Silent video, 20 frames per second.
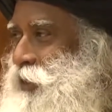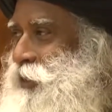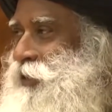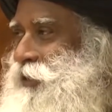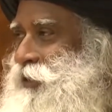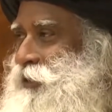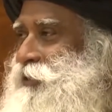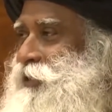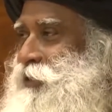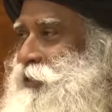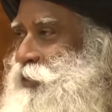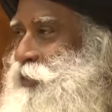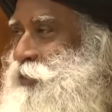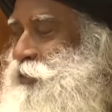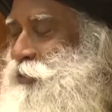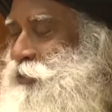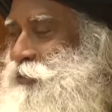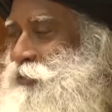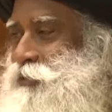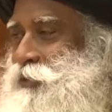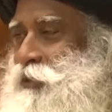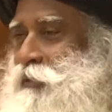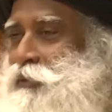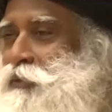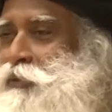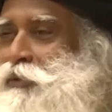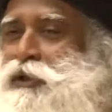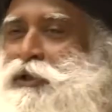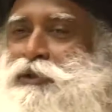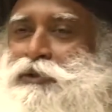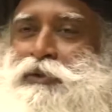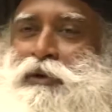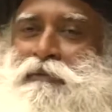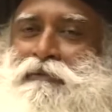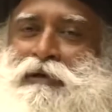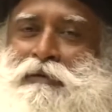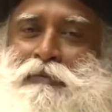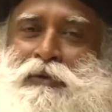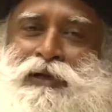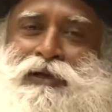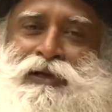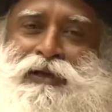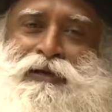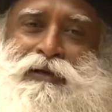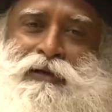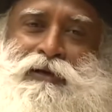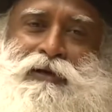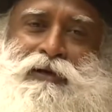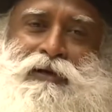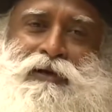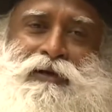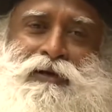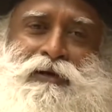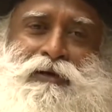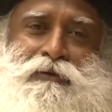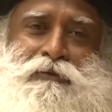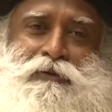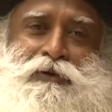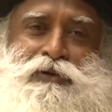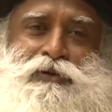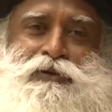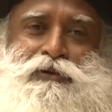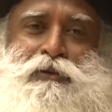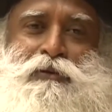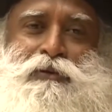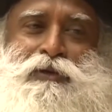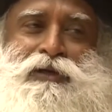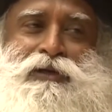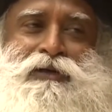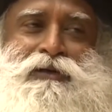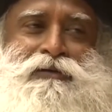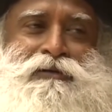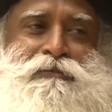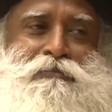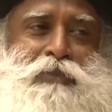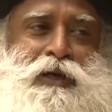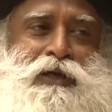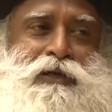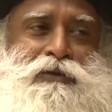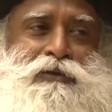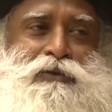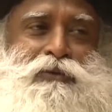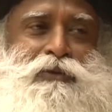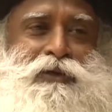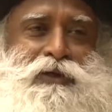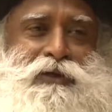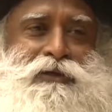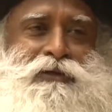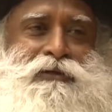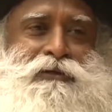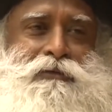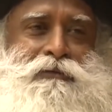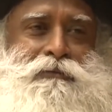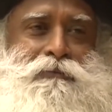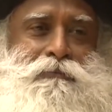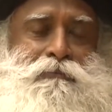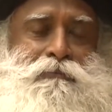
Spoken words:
making it, at least they were the only two available in India, was Sony and Panasonic.